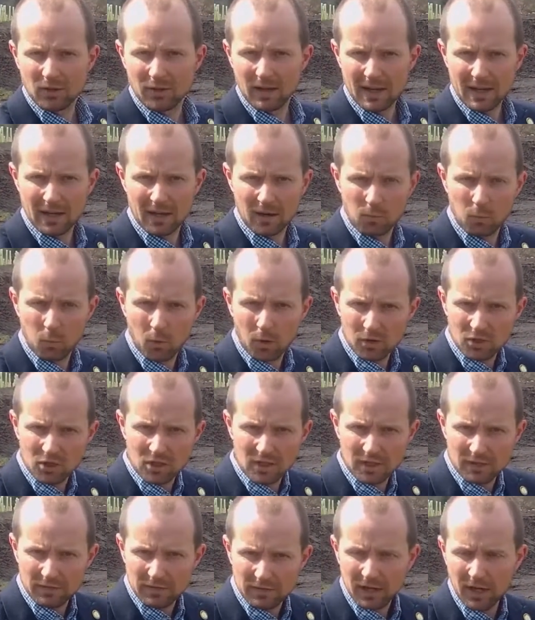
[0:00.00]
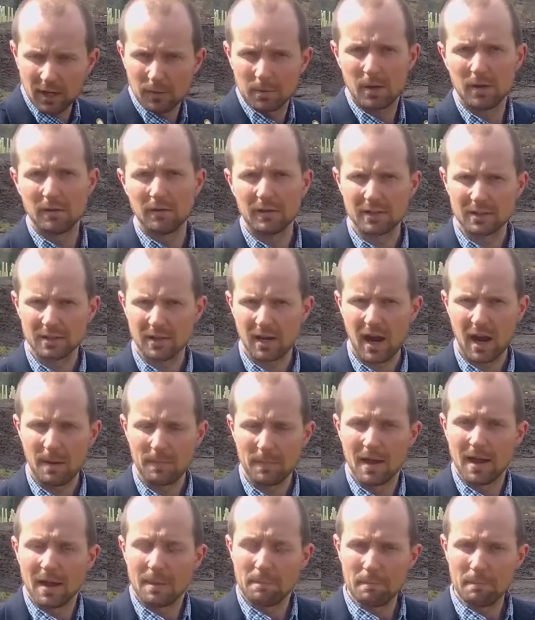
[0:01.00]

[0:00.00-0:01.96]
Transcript: that you can watch it develop over time,